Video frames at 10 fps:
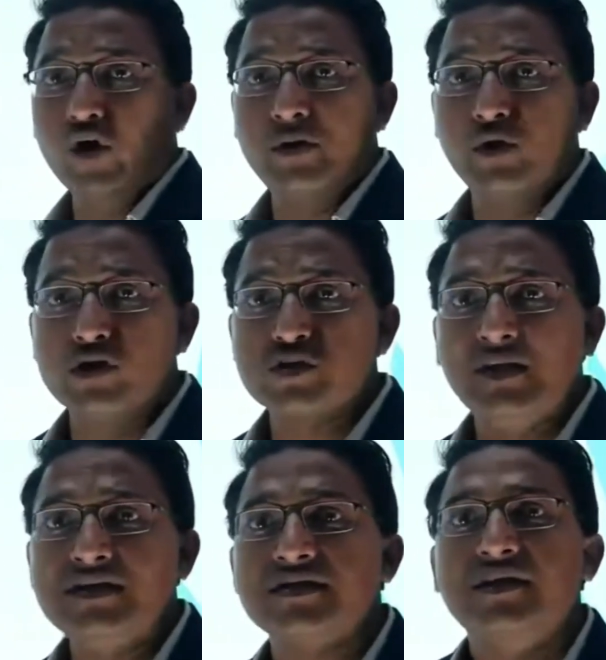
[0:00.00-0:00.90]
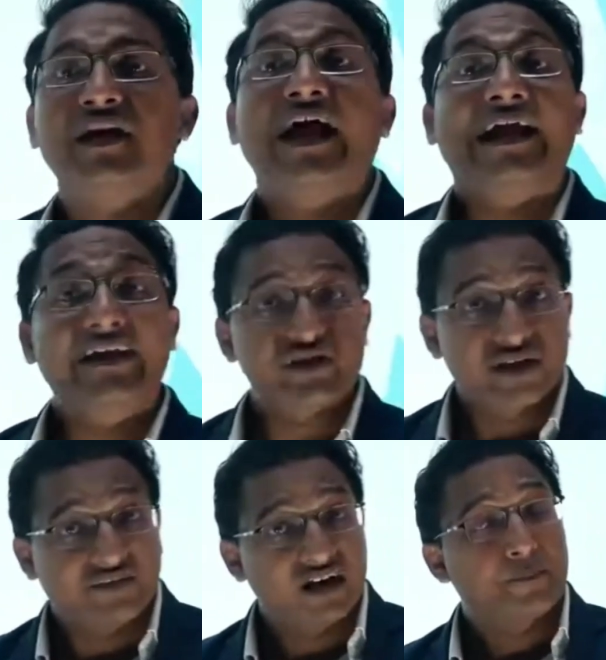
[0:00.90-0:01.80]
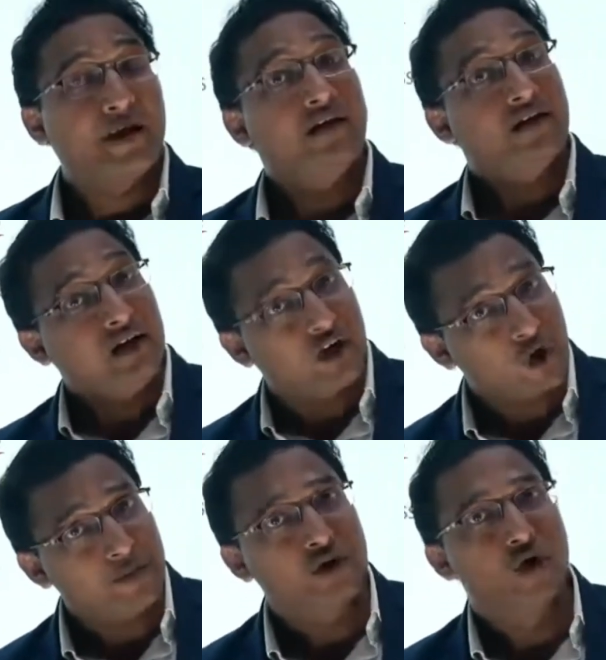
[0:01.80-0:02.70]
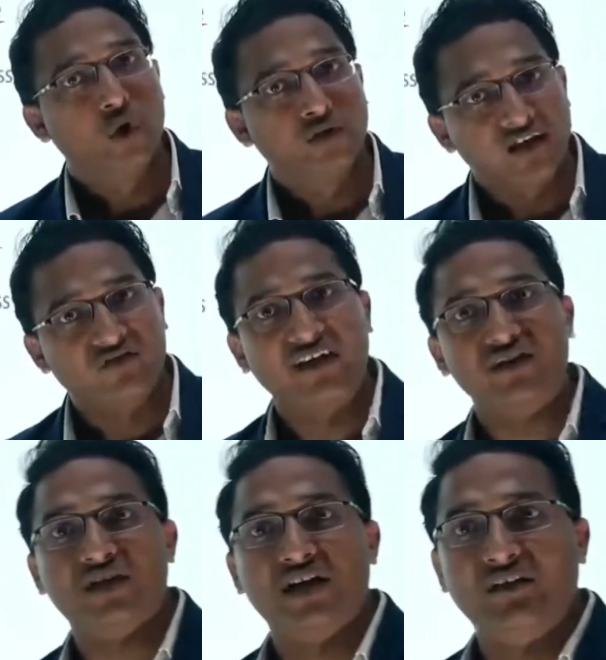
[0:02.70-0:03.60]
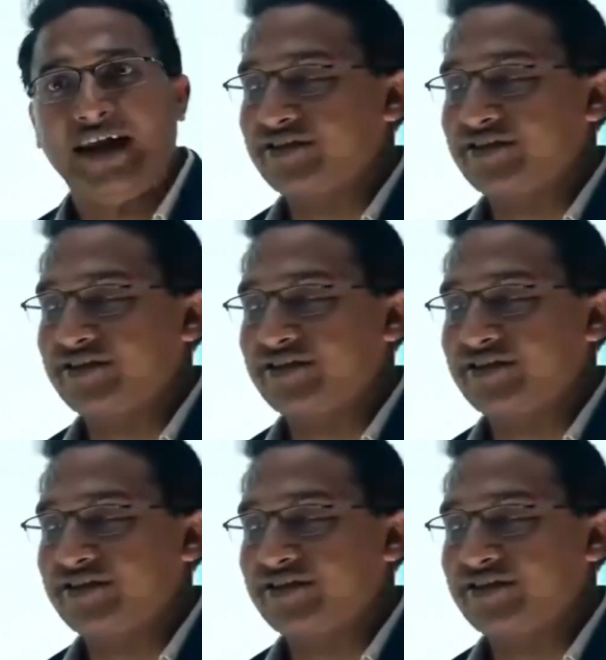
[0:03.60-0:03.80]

economic goals means industrial development, economic growth, inflation level,